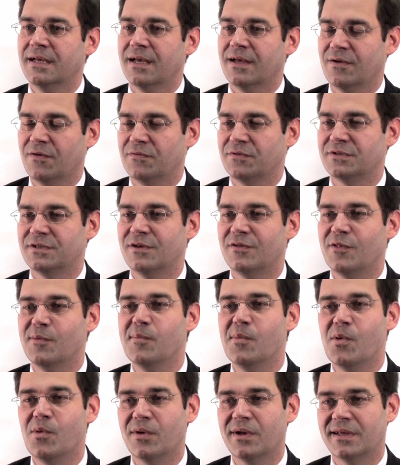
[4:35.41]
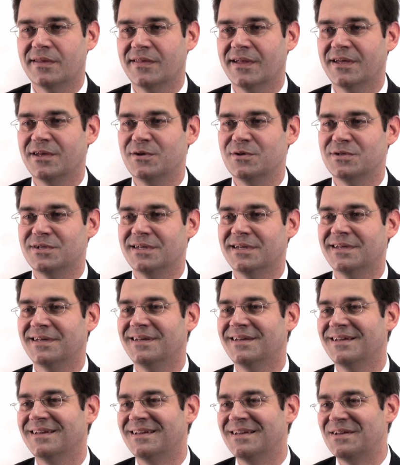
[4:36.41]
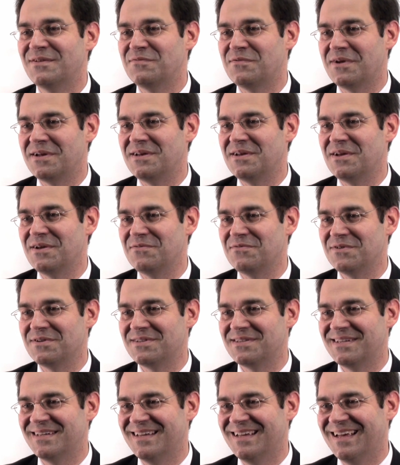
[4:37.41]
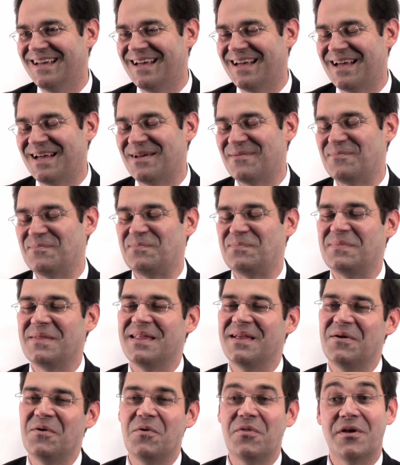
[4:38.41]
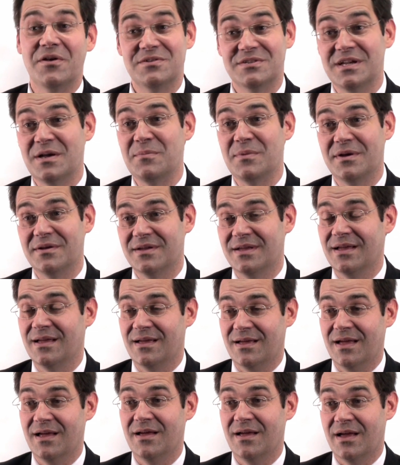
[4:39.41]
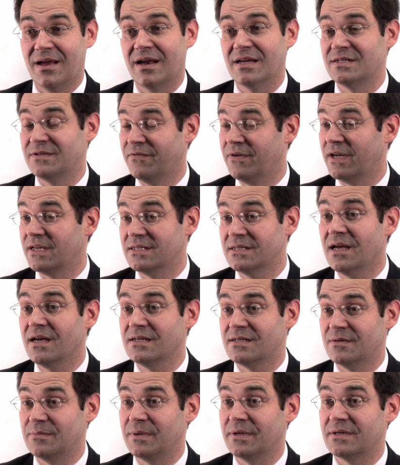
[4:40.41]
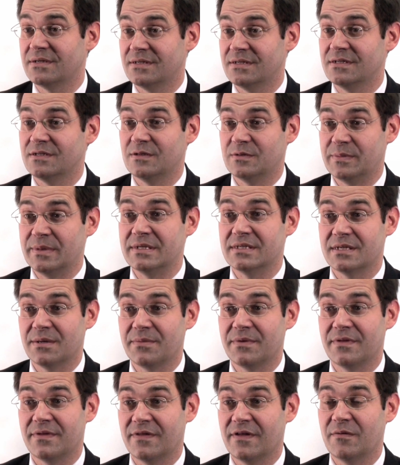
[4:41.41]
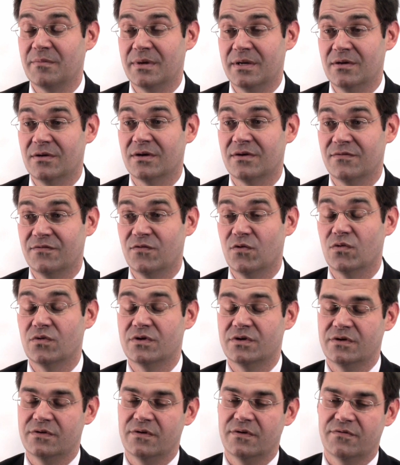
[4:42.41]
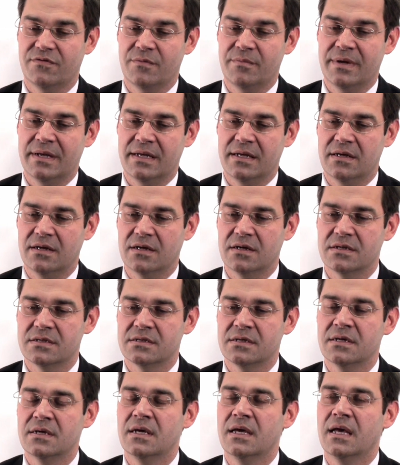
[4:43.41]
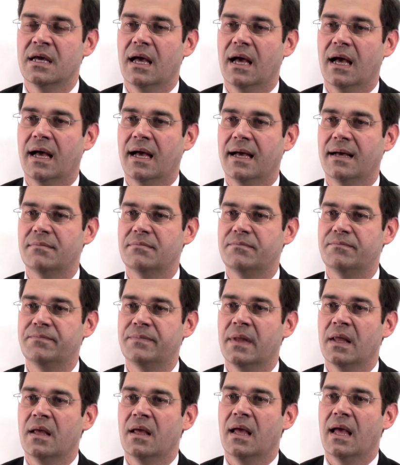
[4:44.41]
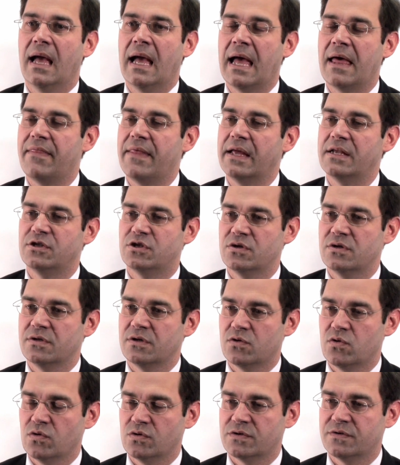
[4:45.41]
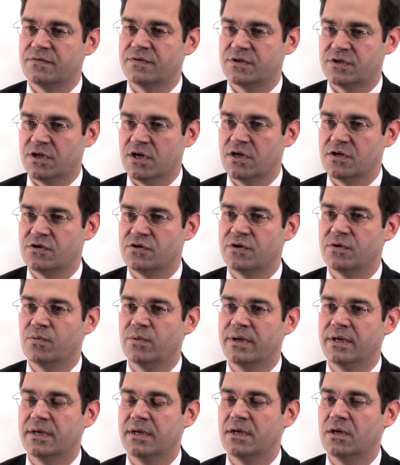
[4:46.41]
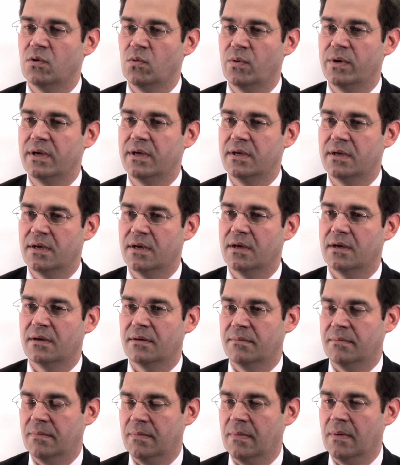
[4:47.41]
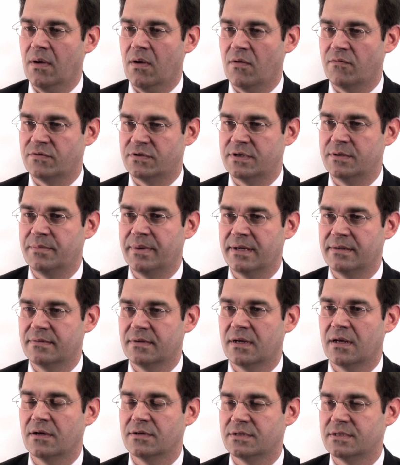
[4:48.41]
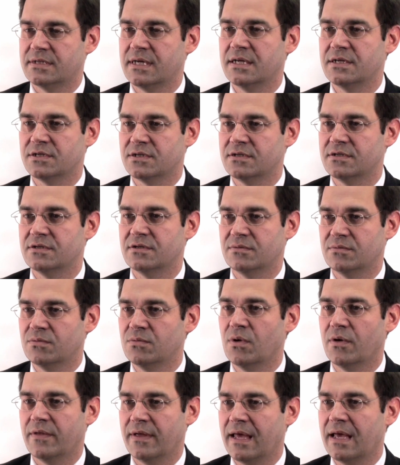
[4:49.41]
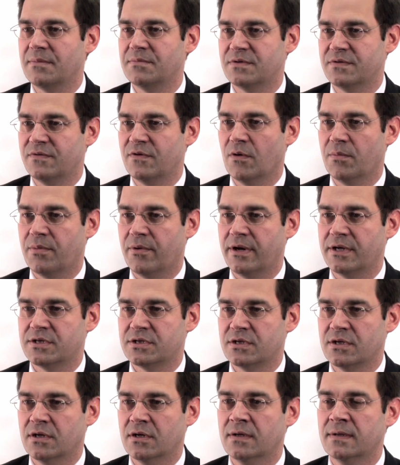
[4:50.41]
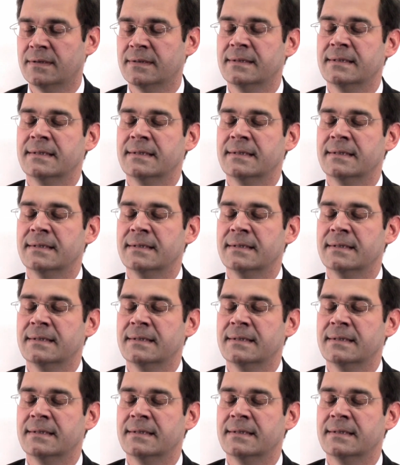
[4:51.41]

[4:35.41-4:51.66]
And obviously on the morning they're usually very nervous, although some are actually very excited, because this has been something that they've been looking forward to for many years. And then during the course of the surgery, we obviously pay close attention to what the aims of the operation are.